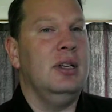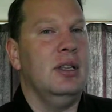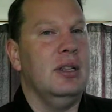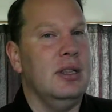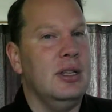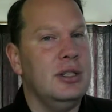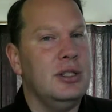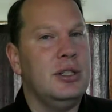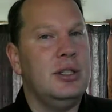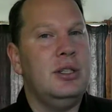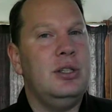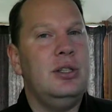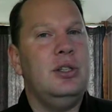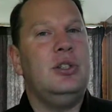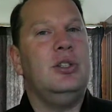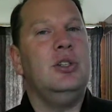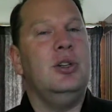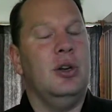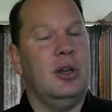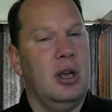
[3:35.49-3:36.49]
this
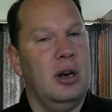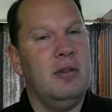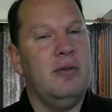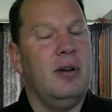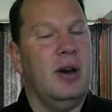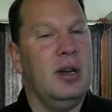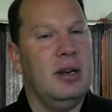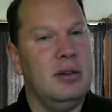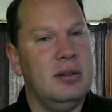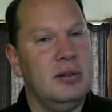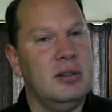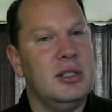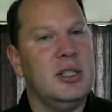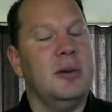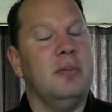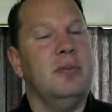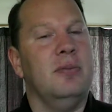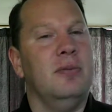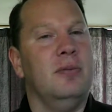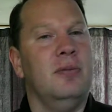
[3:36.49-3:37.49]
is, you're going to find
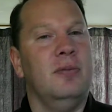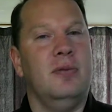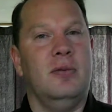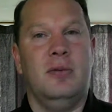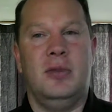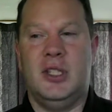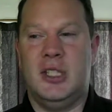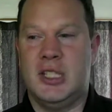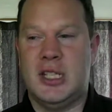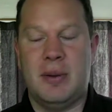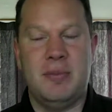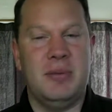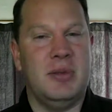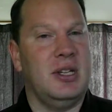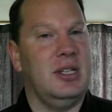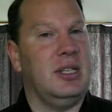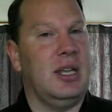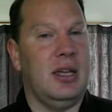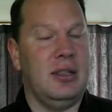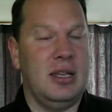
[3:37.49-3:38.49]
some, some
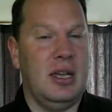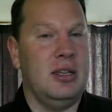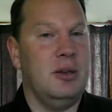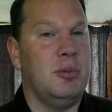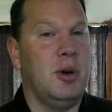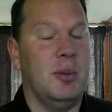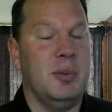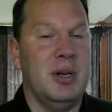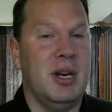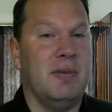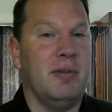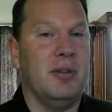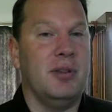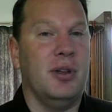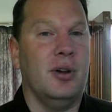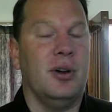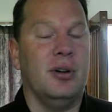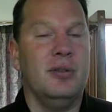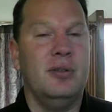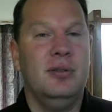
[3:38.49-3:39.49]
things out there you probably never
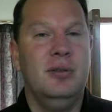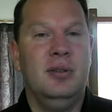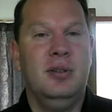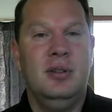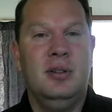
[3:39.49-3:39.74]
thought of.